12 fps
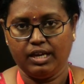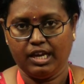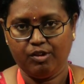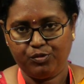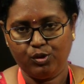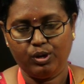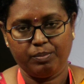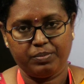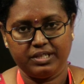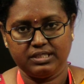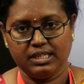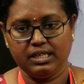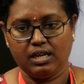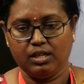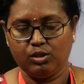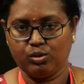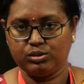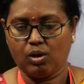If you represent
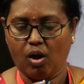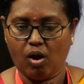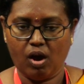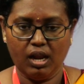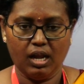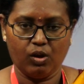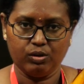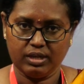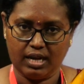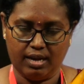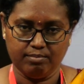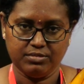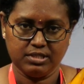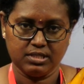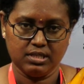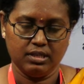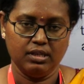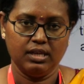those all outcomes
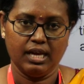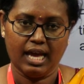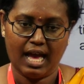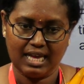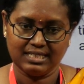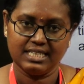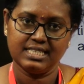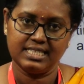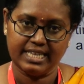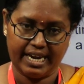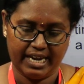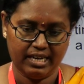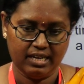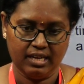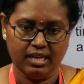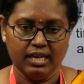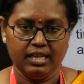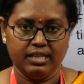as I said,
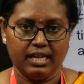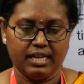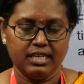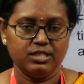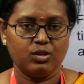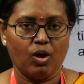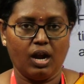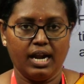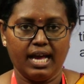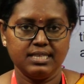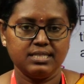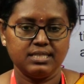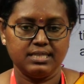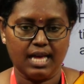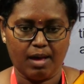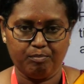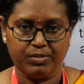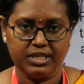that is called as
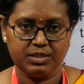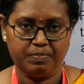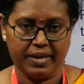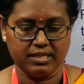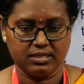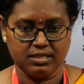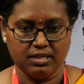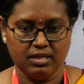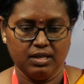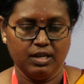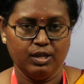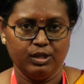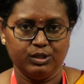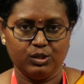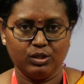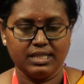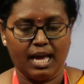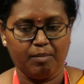sample space.
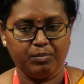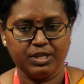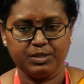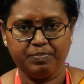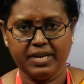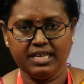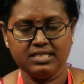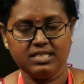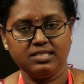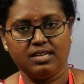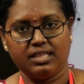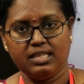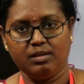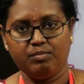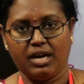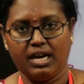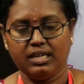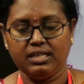So sample space is nothing
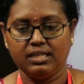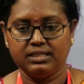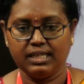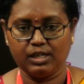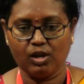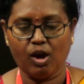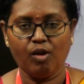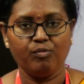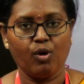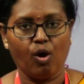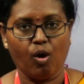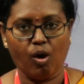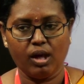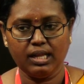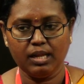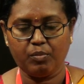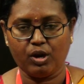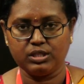but set of all
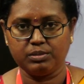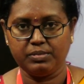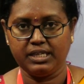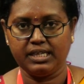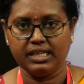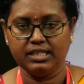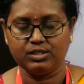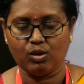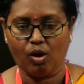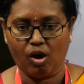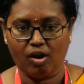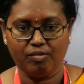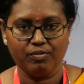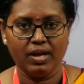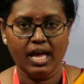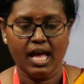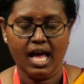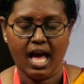the possibilities of
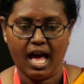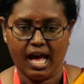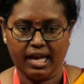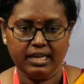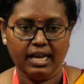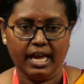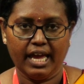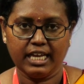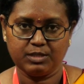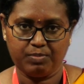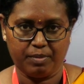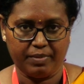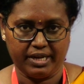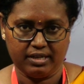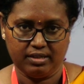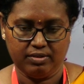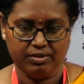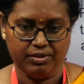an experiment,
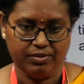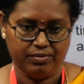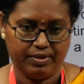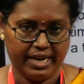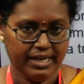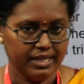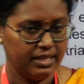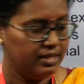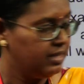right?